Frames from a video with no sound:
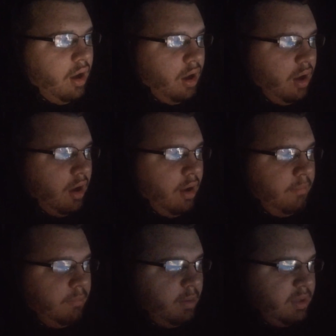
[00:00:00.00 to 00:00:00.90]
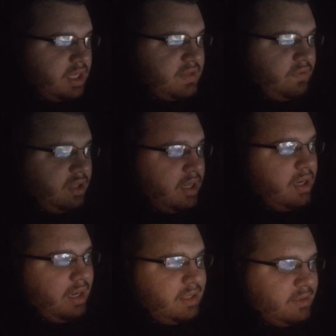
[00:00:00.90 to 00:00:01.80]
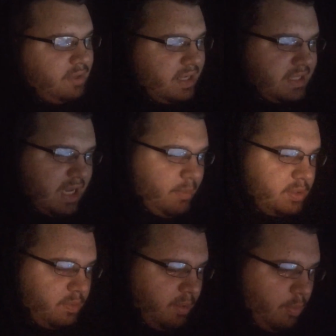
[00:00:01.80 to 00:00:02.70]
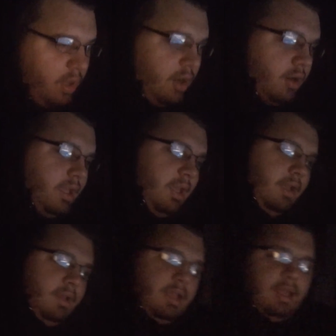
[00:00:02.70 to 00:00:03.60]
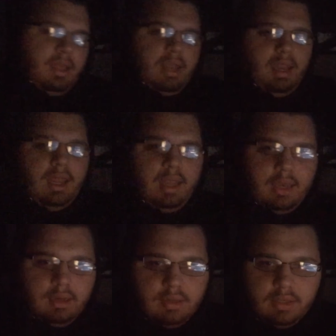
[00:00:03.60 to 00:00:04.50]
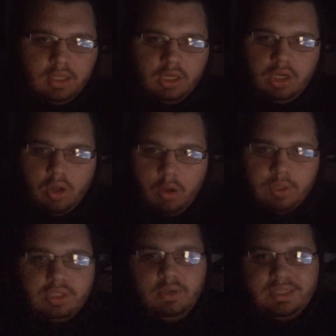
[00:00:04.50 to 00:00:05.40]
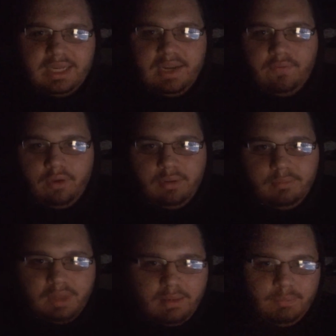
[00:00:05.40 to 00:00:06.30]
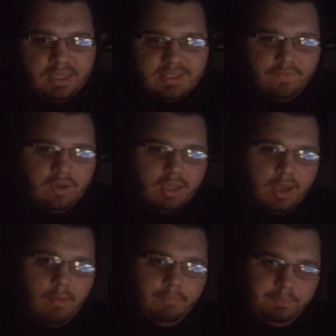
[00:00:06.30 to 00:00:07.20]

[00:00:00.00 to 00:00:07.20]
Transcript: But it'd be nice if you did. And until next time, it's been your boy Anarchy. And you always know to stay different. Peace the fuck out.